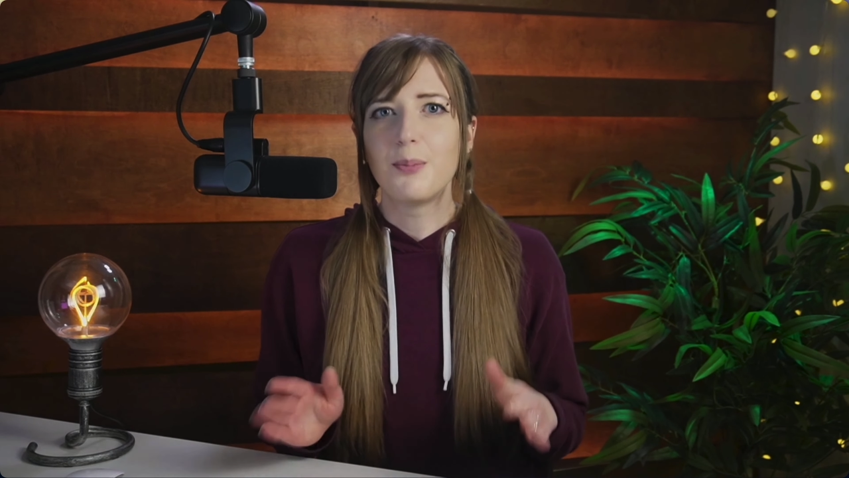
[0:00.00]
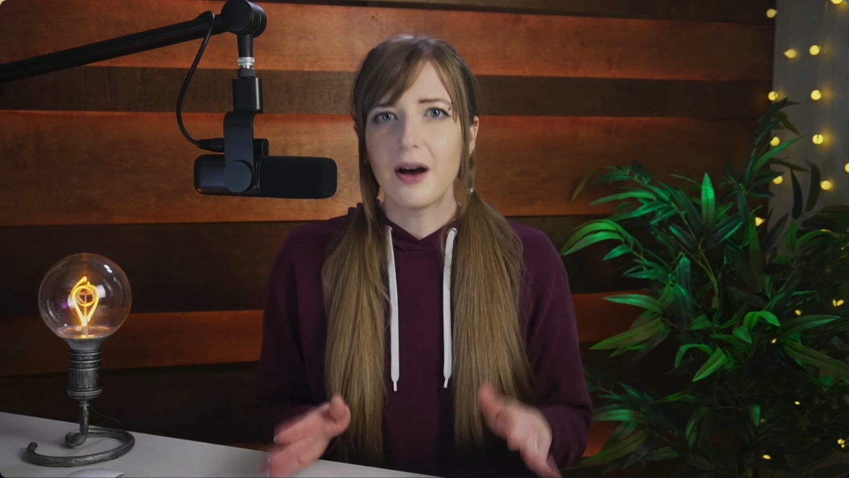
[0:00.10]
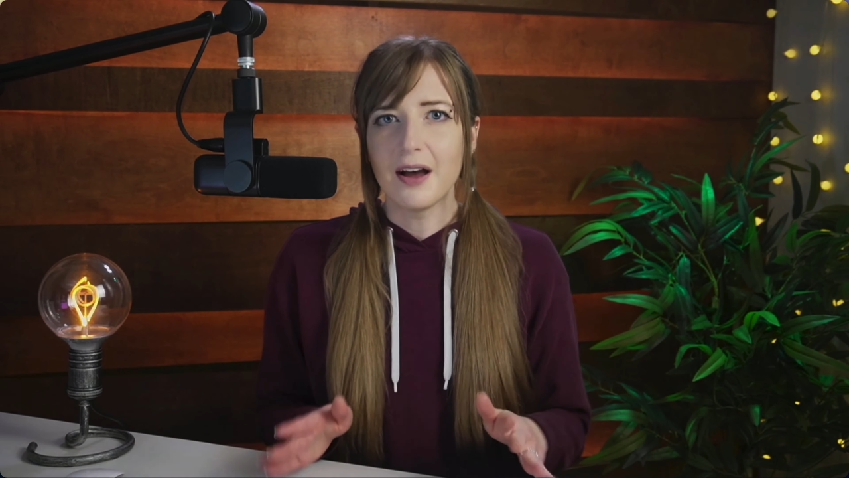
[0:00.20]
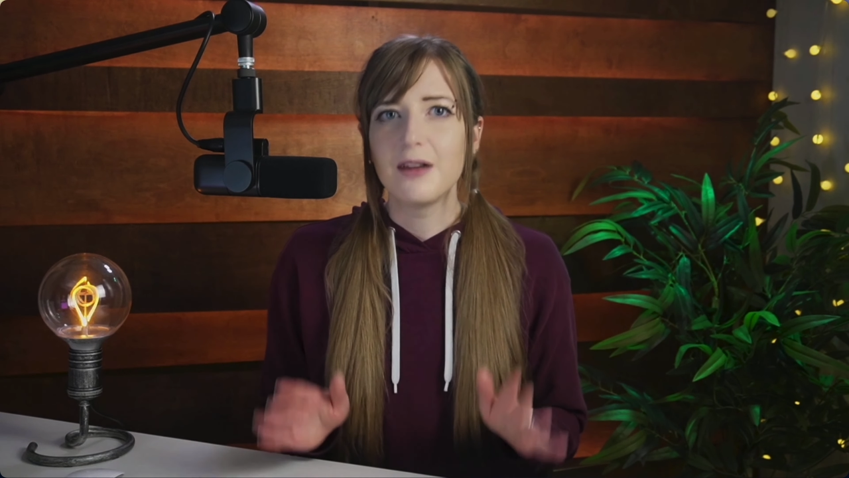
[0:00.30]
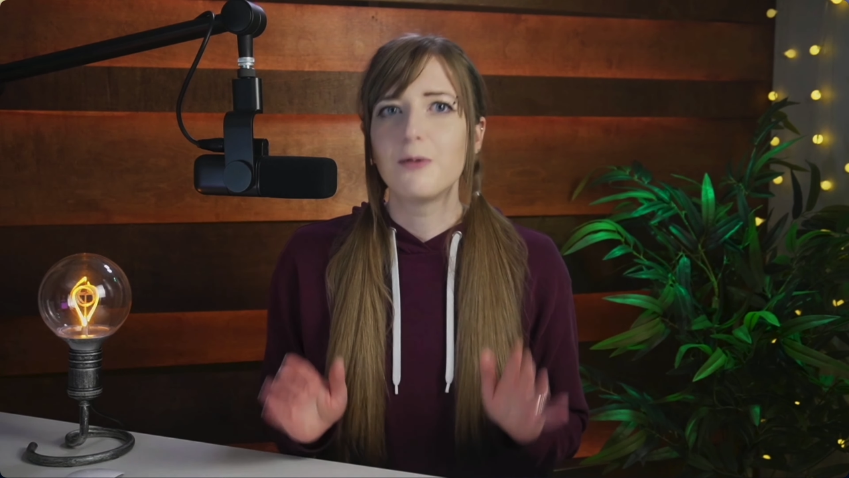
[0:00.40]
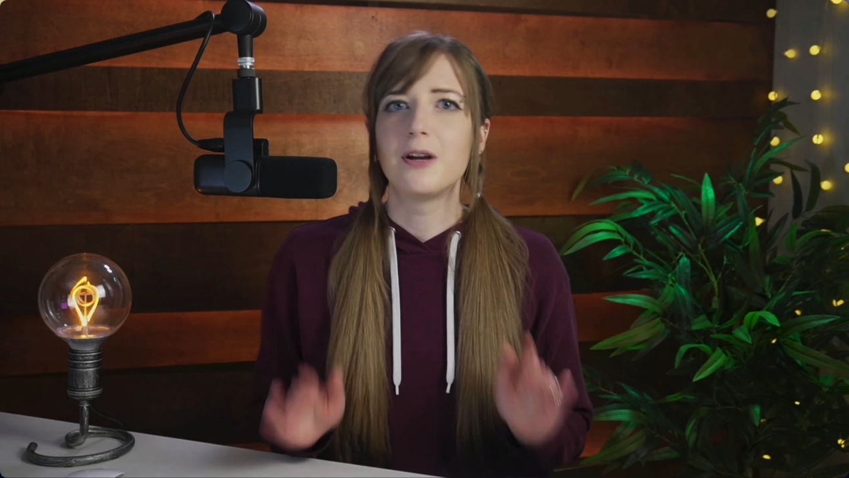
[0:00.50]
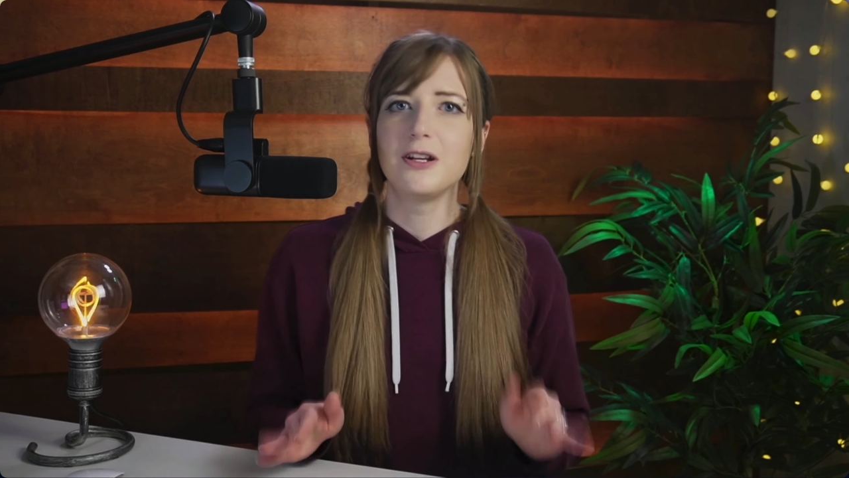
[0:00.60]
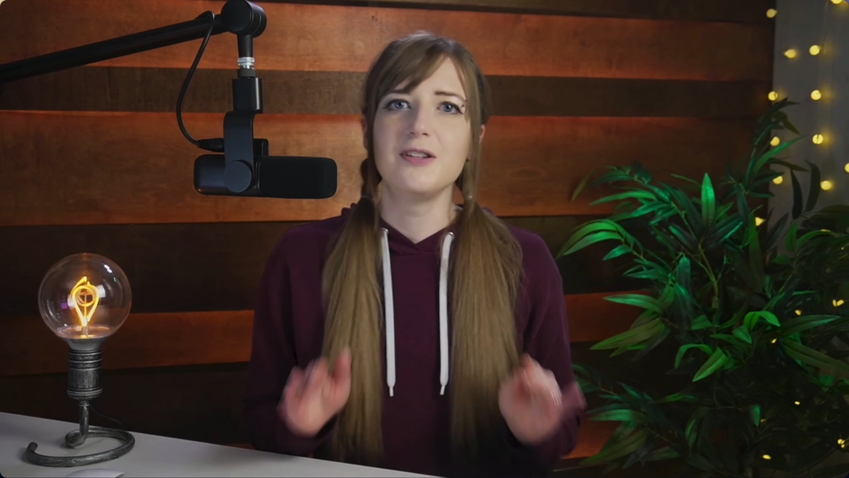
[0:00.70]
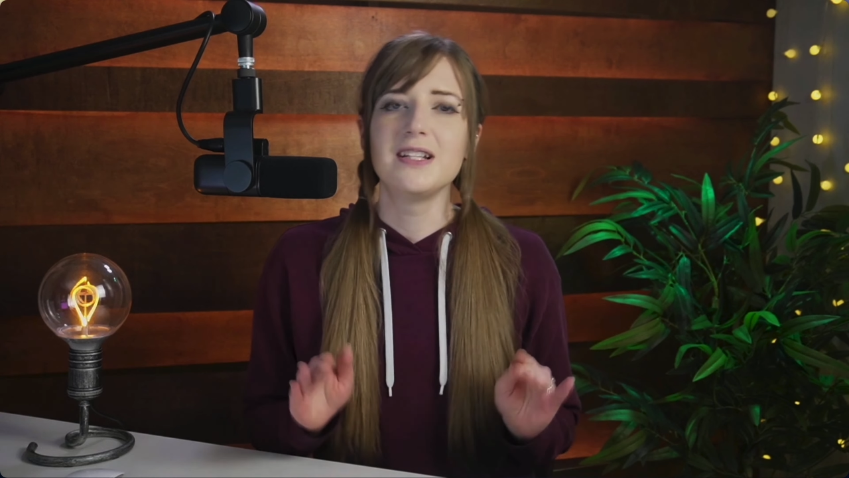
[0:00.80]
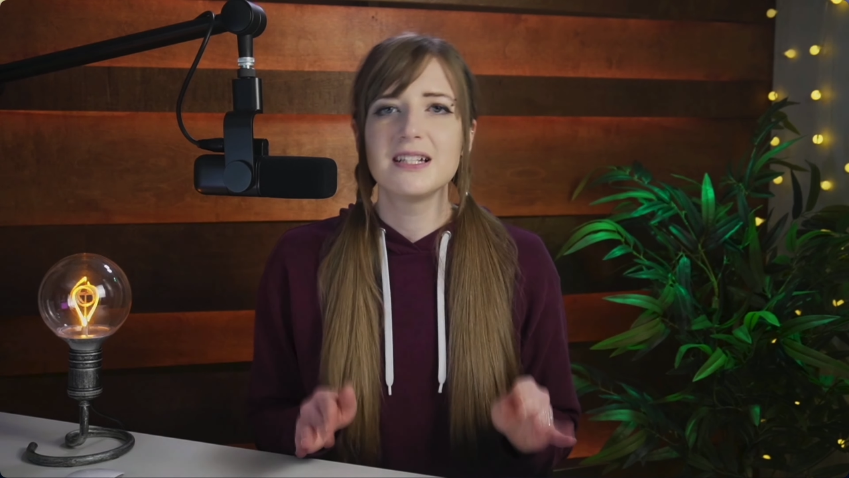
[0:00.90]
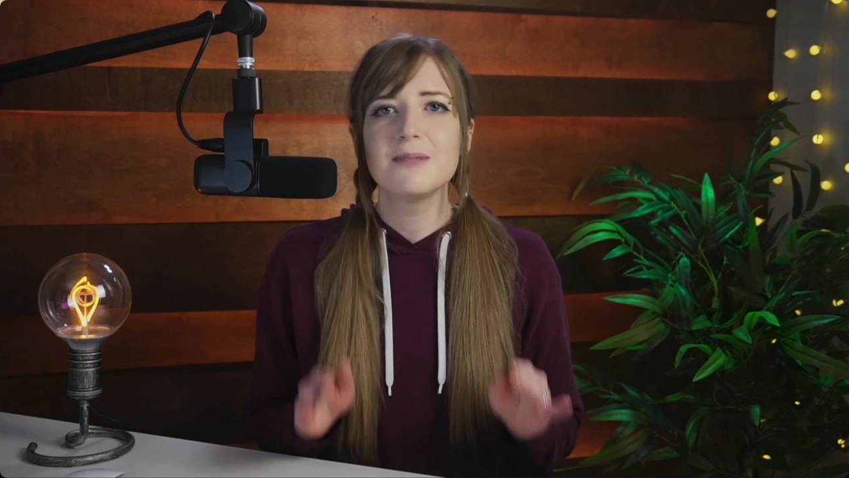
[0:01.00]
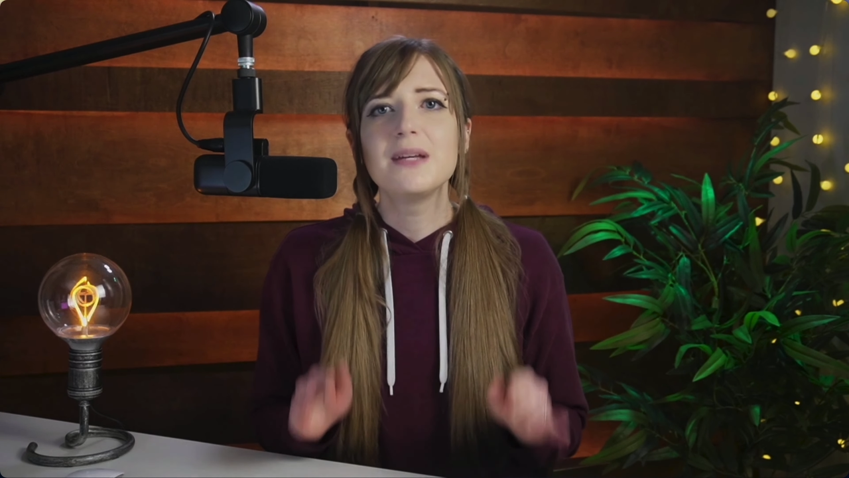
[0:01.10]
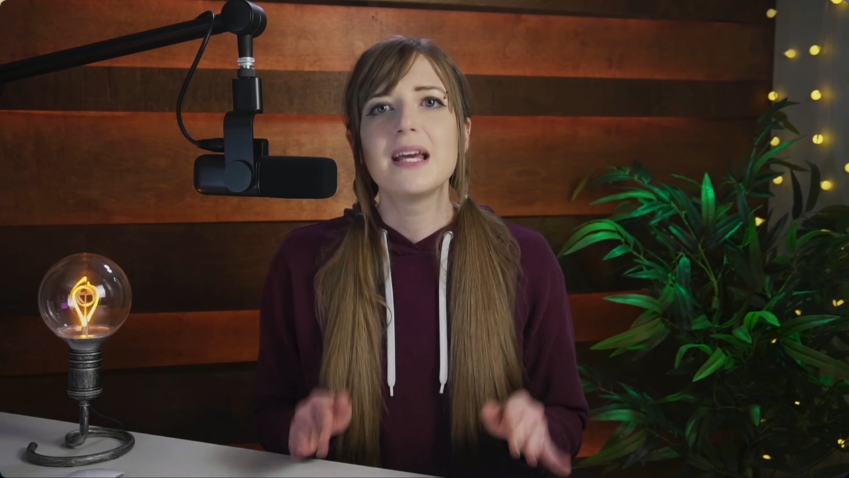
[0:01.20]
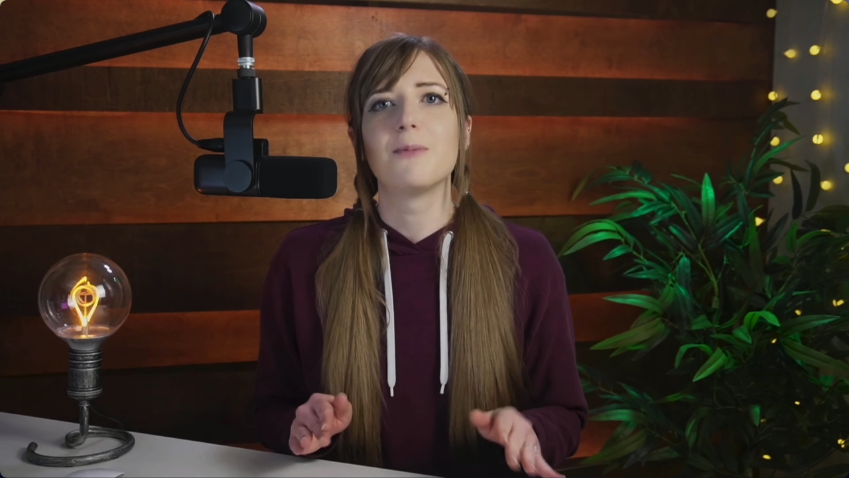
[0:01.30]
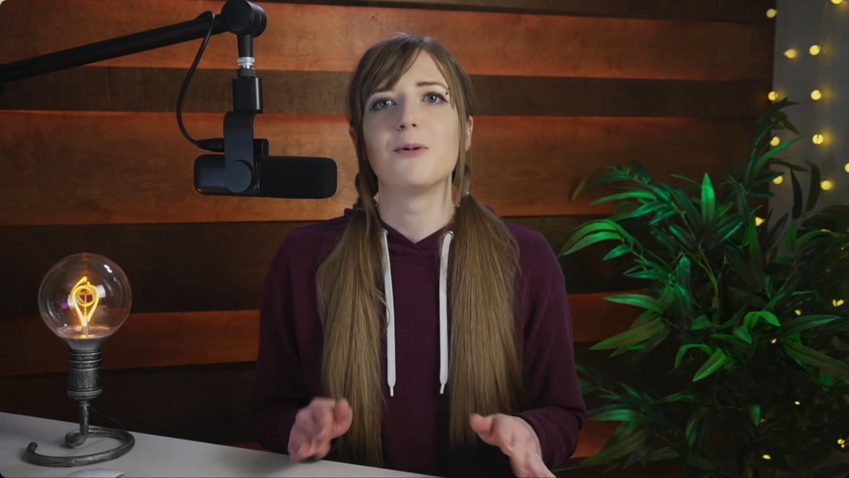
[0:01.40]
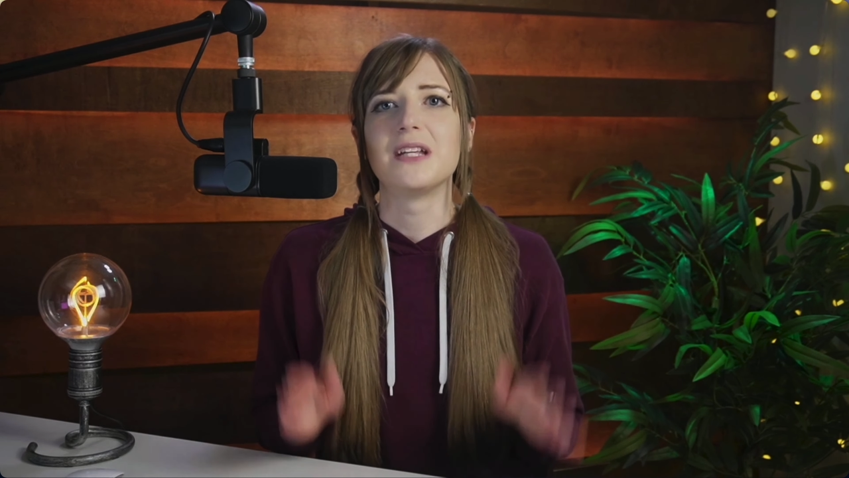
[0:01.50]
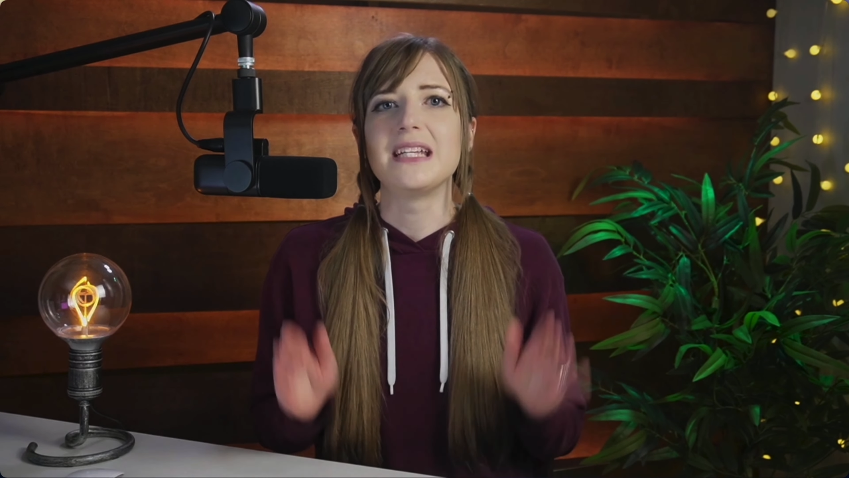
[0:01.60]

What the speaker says: but when you need to be able to